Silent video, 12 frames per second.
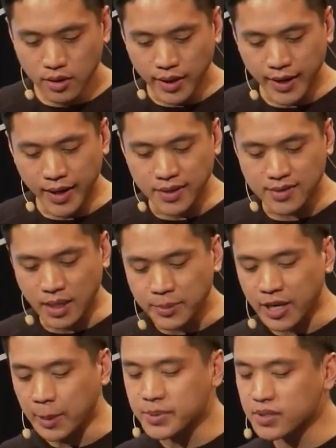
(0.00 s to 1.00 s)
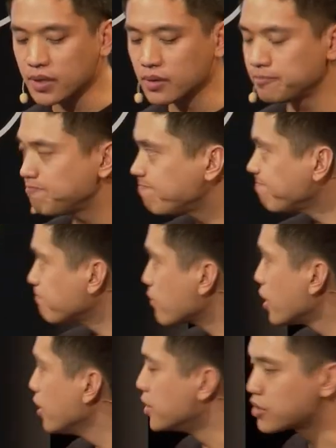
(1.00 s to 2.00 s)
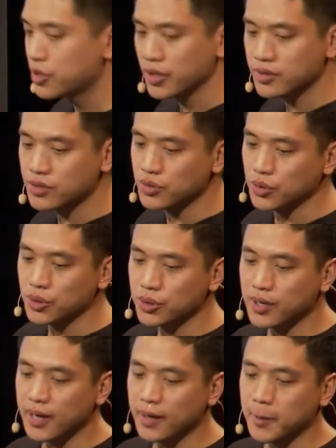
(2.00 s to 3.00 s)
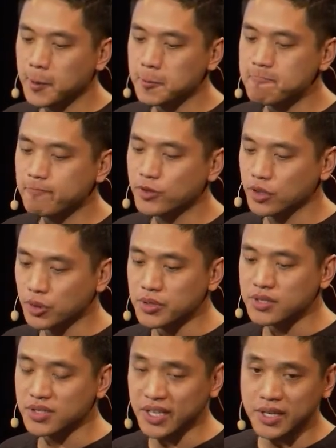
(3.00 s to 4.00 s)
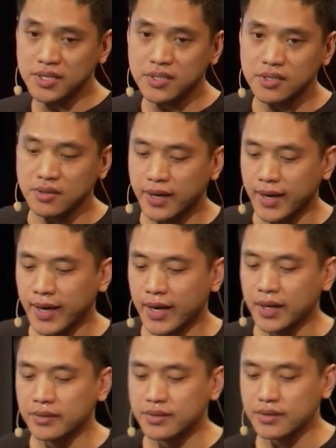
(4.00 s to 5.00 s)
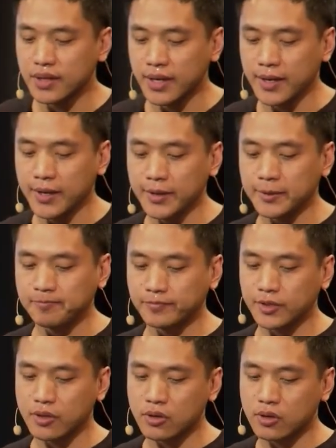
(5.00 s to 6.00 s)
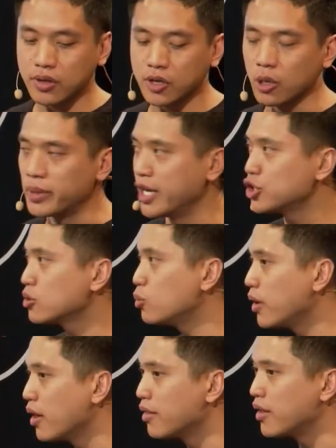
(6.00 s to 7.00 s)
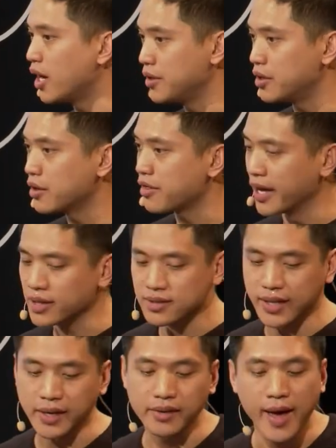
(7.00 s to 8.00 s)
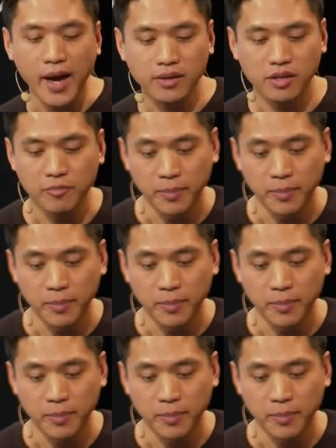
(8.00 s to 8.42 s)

And sometimes it's good to use this and in combination with other things like active